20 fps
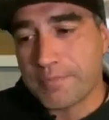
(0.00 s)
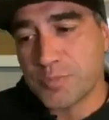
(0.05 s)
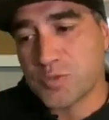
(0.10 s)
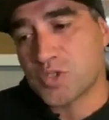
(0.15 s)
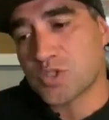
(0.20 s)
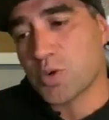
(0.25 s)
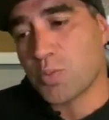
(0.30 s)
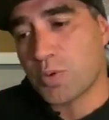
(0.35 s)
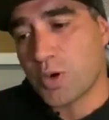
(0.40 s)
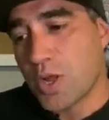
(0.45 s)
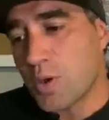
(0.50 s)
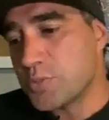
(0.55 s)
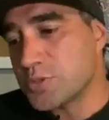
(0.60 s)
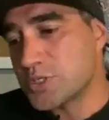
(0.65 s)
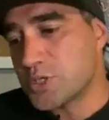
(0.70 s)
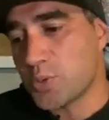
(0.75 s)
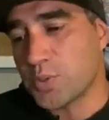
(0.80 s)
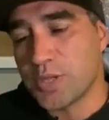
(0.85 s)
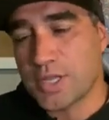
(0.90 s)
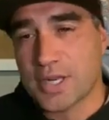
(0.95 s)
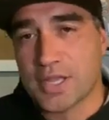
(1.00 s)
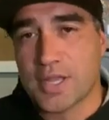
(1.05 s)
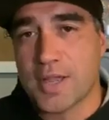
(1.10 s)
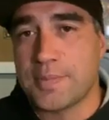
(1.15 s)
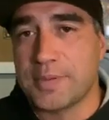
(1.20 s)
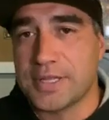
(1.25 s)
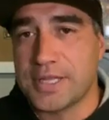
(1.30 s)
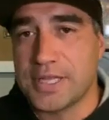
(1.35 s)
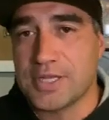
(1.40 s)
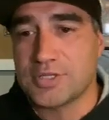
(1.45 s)
So when I was doing it a
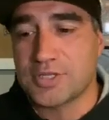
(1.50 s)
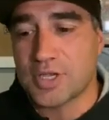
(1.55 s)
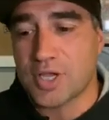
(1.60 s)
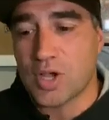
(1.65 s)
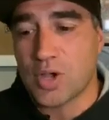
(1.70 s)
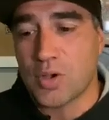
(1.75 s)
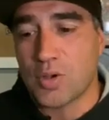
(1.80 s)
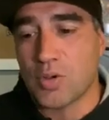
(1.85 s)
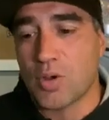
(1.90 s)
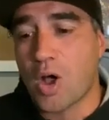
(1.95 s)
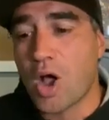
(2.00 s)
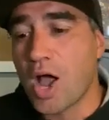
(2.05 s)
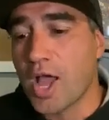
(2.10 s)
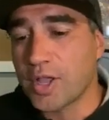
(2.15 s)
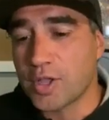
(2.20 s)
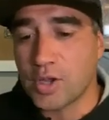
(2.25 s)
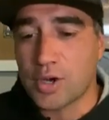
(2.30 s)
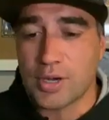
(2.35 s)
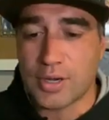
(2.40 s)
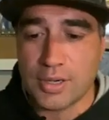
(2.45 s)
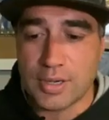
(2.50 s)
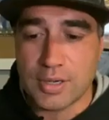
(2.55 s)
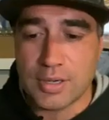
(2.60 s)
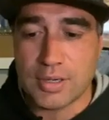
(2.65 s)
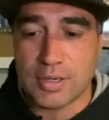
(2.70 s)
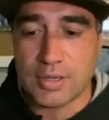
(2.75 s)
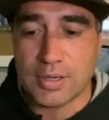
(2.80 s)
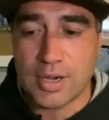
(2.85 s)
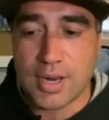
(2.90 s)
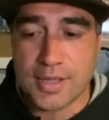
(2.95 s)
couple of years ago, I got
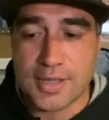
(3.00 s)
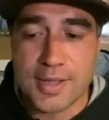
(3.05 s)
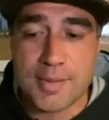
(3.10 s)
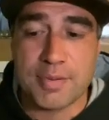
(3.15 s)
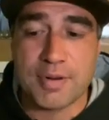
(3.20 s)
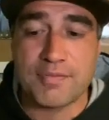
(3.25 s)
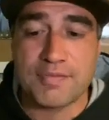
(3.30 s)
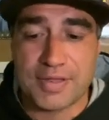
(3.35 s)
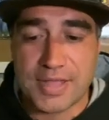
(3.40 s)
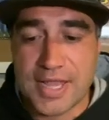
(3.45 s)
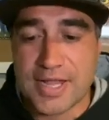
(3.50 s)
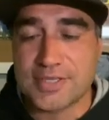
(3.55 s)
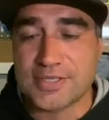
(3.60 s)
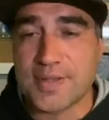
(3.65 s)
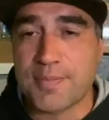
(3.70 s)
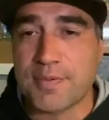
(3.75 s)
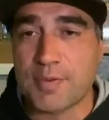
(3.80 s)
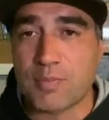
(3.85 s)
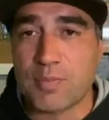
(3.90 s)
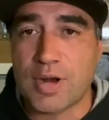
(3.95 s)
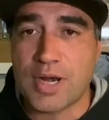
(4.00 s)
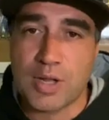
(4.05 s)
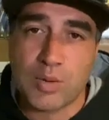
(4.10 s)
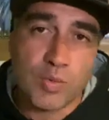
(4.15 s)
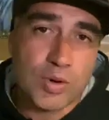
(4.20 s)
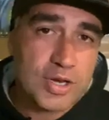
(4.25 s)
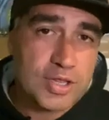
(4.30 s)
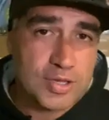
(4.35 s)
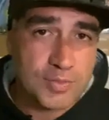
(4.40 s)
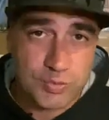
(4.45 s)
a couple of accounts up and running.
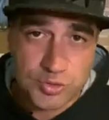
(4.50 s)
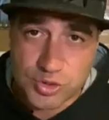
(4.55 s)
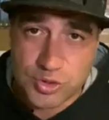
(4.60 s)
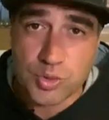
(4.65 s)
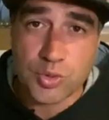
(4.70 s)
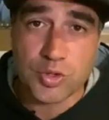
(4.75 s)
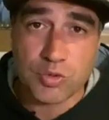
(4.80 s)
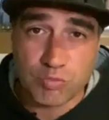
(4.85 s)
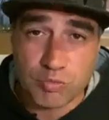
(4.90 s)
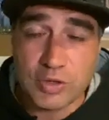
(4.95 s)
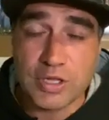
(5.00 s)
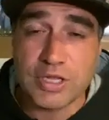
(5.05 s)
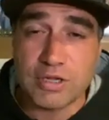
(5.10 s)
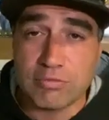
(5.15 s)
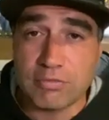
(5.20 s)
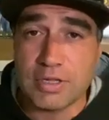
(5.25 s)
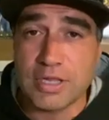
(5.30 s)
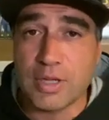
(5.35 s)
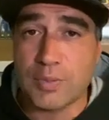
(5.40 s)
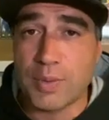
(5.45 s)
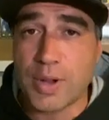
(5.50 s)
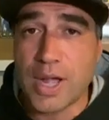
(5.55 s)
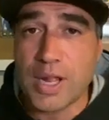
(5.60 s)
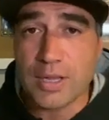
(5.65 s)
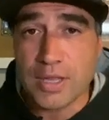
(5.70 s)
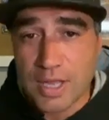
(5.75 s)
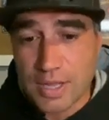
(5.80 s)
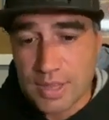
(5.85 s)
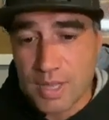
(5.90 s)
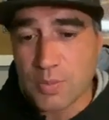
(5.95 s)
One of them was doing really
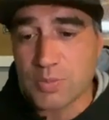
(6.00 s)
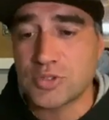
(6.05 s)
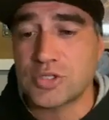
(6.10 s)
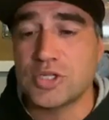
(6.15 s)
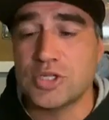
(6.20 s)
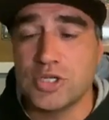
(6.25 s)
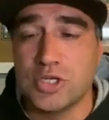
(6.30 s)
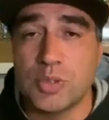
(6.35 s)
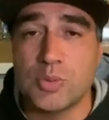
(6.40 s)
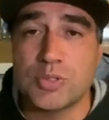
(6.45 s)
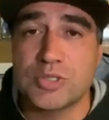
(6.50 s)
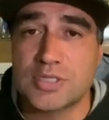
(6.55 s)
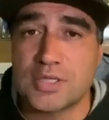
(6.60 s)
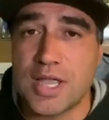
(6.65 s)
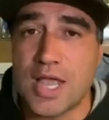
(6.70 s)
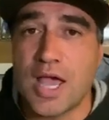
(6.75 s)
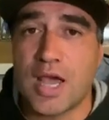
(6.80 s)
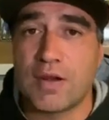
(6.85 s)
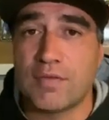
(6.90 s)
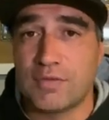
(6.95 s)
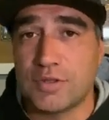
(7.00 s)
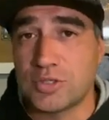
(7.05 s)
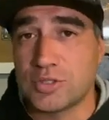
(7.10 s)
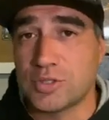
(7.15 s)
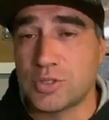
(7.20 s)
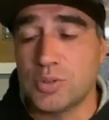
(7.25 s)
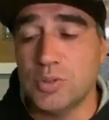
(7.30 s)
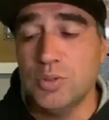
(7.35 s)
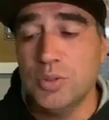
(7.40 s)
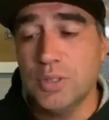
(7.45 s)
well, and that was the newest out of the
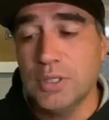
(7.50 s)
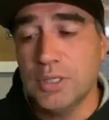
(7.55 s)
two.